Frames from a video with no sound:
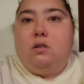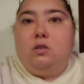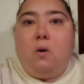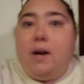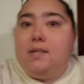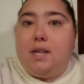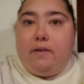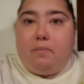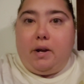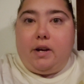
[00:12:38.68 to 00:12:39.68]
I
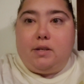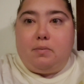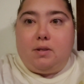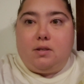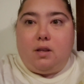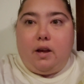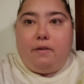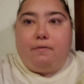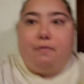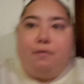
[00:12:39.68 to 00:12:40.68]
saved my husband's
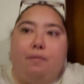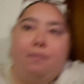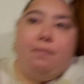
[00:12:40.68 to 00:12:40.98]
life.